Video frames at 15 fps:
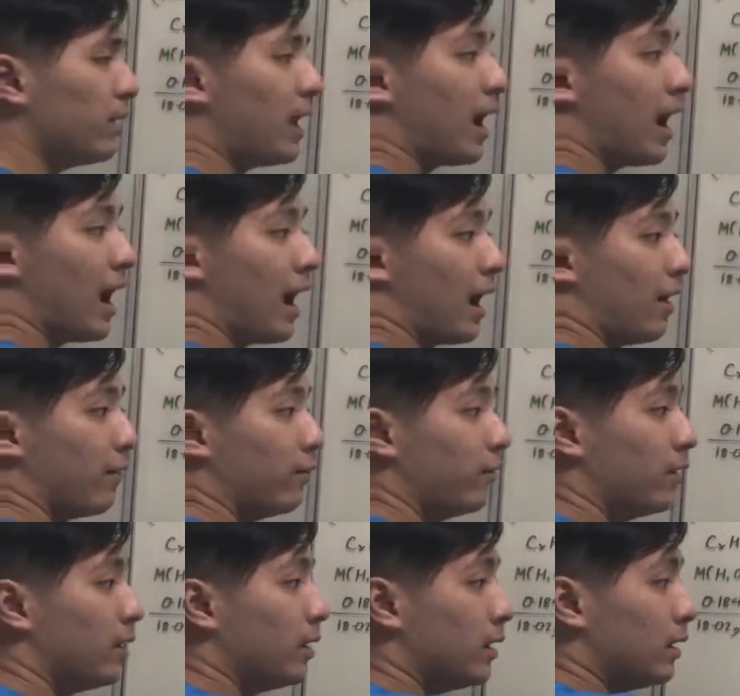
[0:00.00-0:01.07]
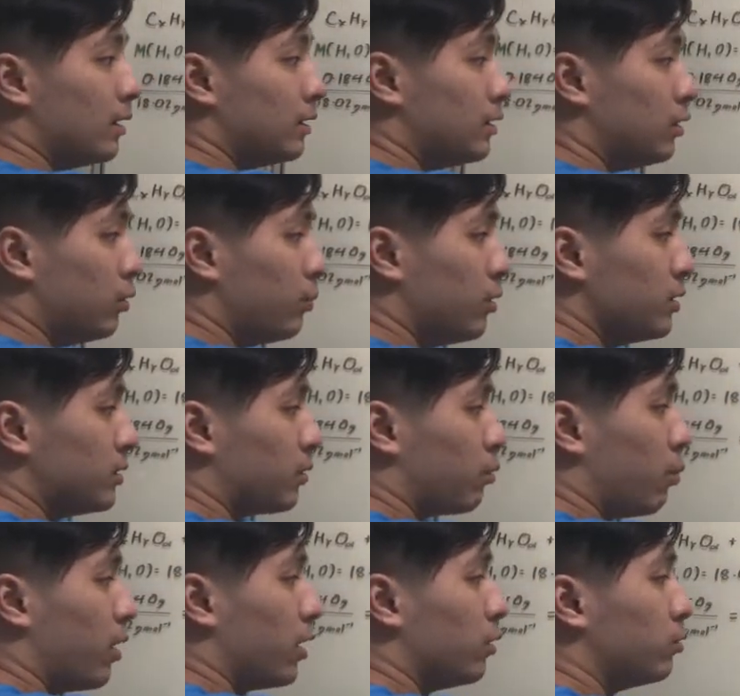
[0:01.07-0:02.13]
we have
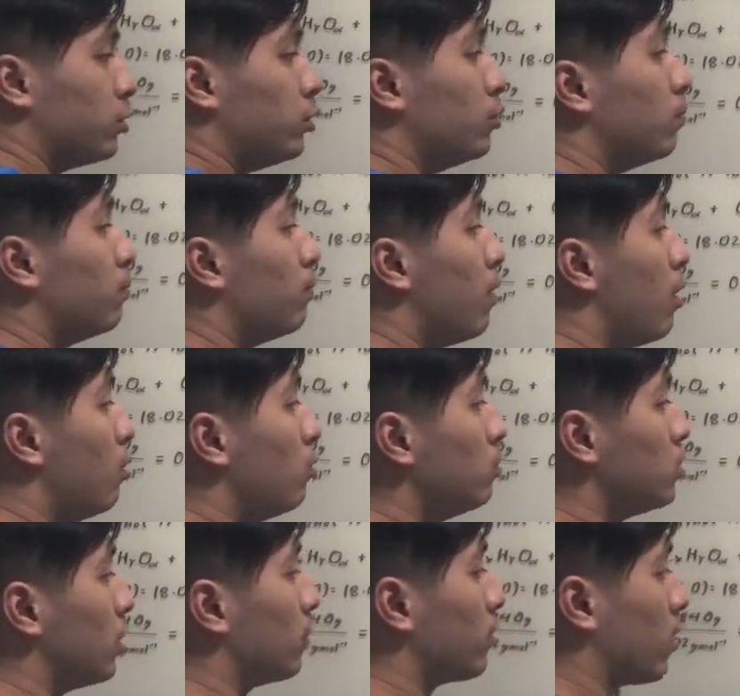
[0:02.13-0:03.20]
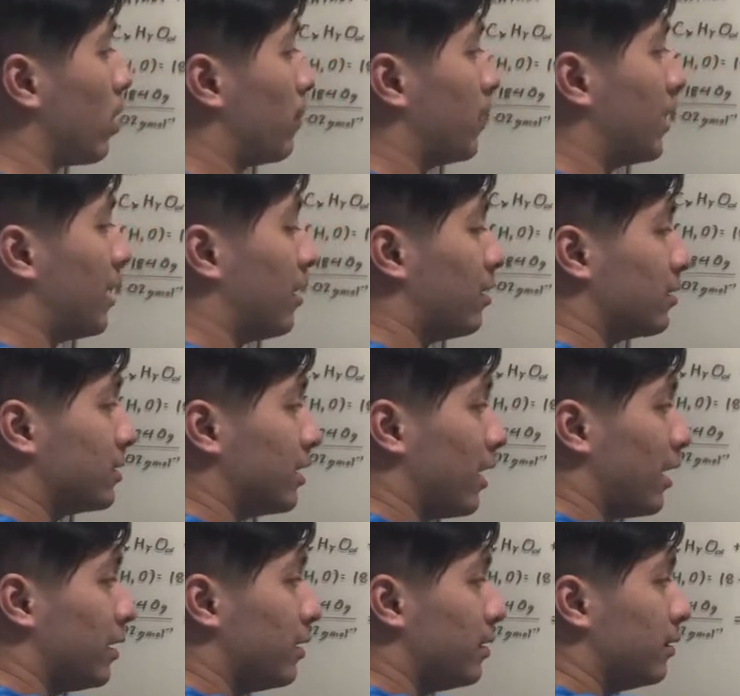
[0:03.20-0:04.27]
0.0102 moles of carbon
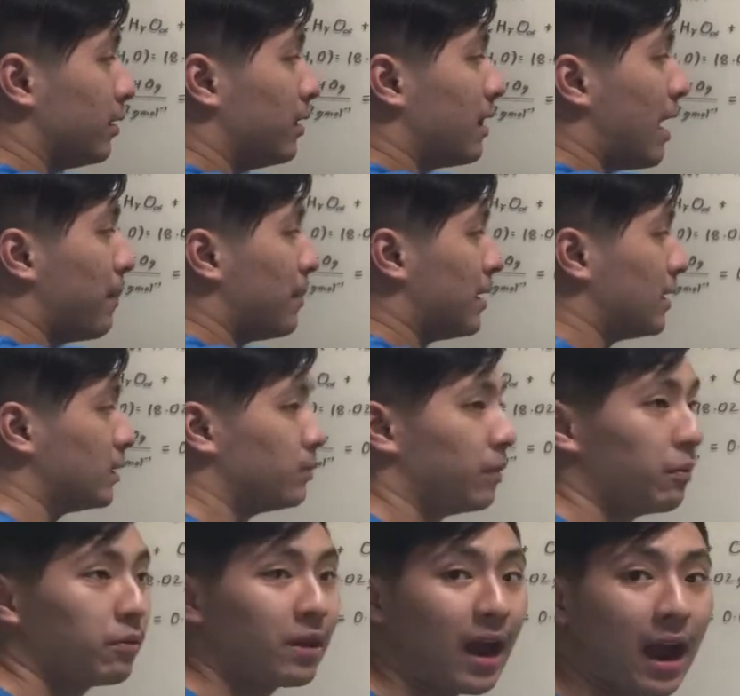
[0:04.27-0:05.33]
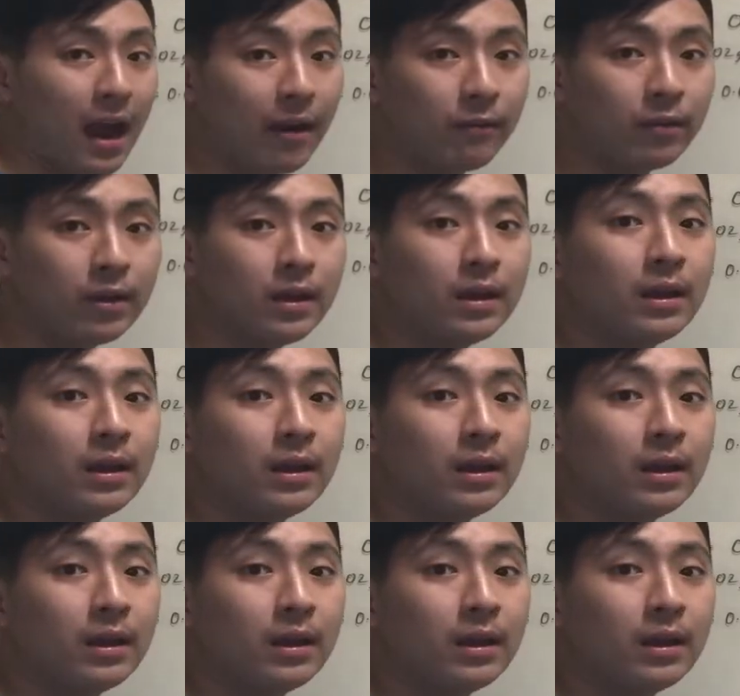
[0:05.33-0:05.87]
dioxide then that means we would have